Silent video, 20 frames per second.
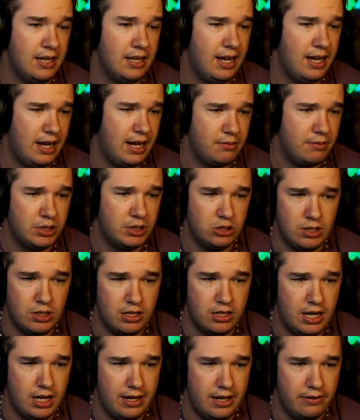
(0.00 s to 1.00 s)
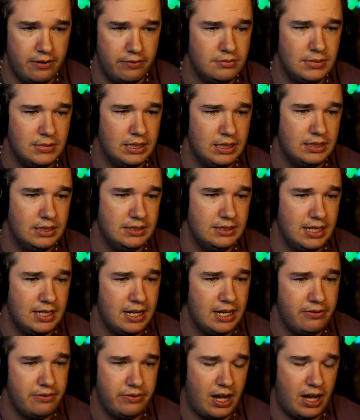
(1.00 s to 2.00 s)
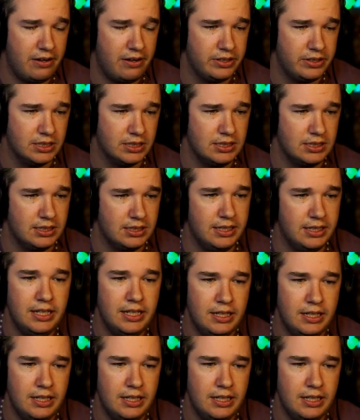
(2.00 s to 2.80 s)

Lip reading: I'd much rather have Zeph, obviously.